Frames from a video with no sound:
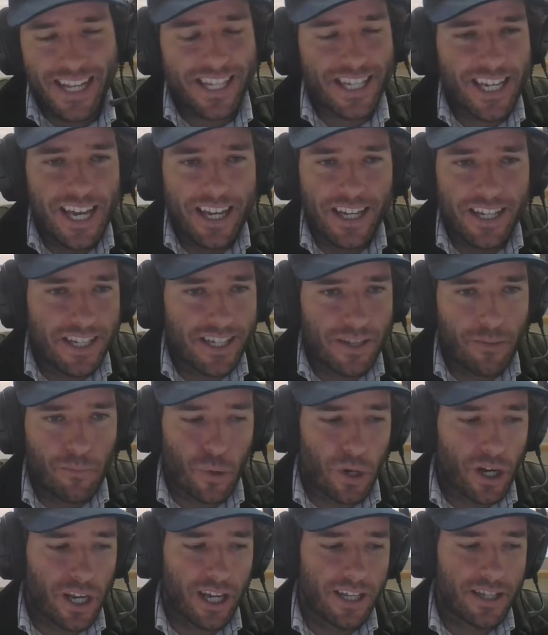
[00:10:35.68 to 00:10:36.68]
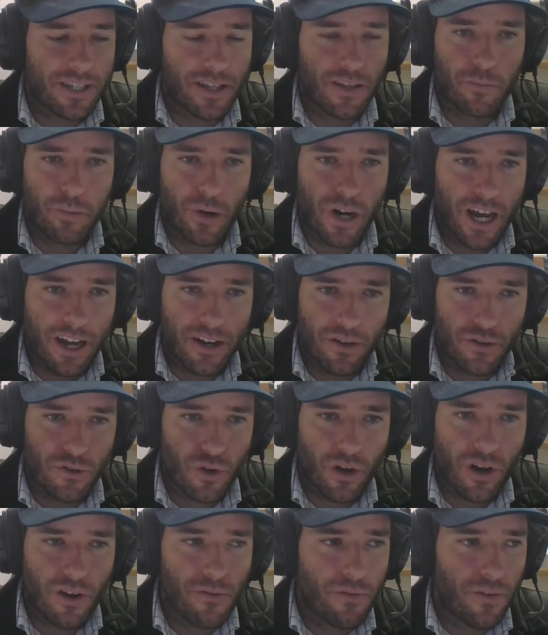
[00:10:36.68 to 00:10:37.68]
sense to bring it into the brand and
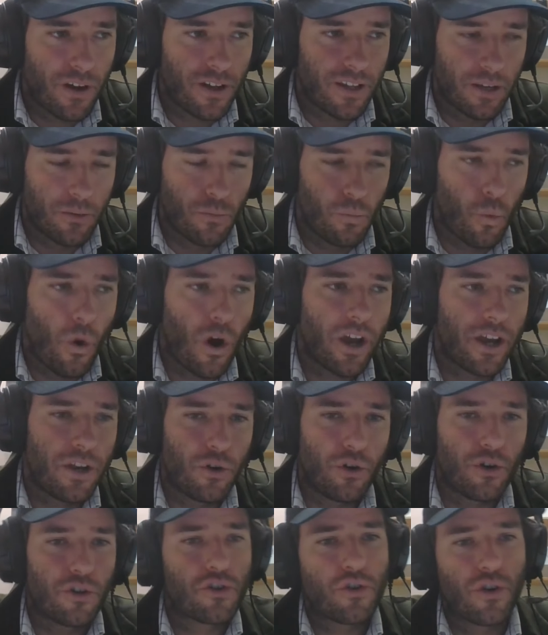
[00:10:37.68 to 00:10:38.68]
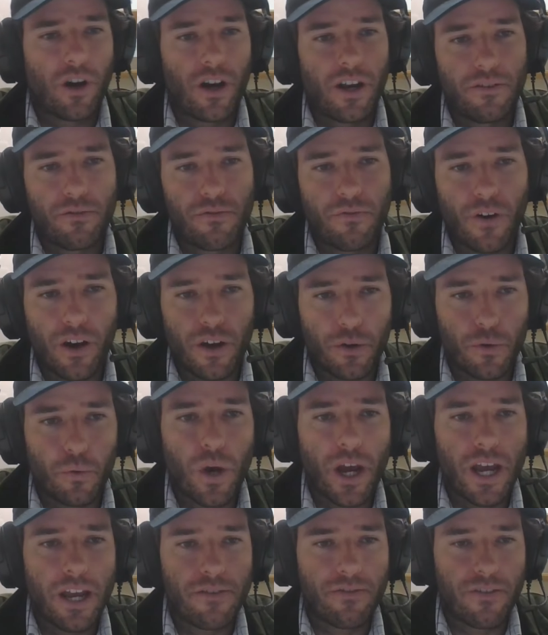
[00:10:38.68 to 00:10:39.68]
try and find like why not try and find a
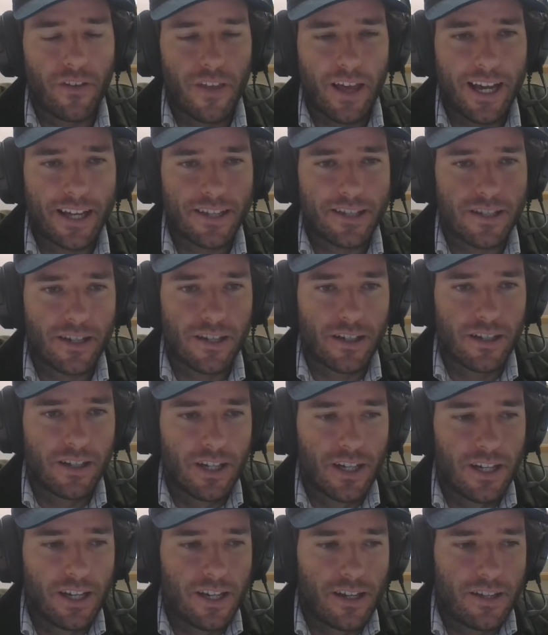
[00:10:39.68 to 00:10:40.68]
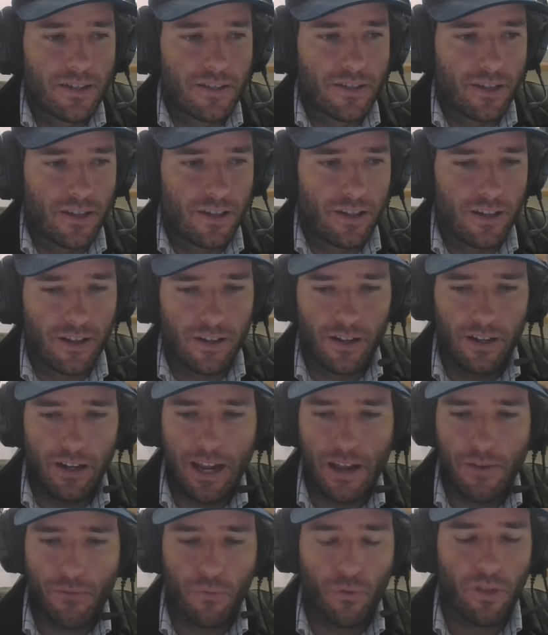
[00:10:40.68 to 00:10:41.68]
way for that to
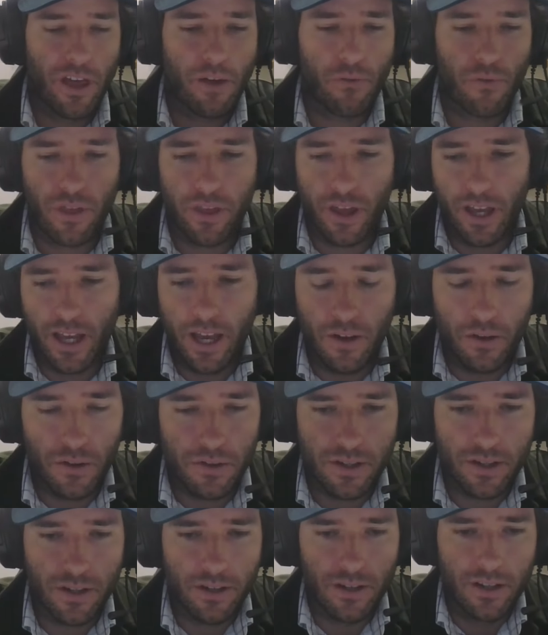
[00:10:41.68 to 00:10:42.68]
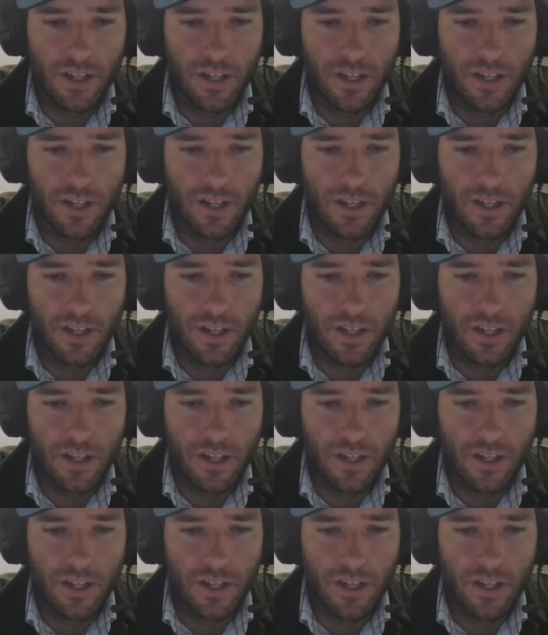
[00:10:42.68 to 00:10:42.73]
live with everything else. And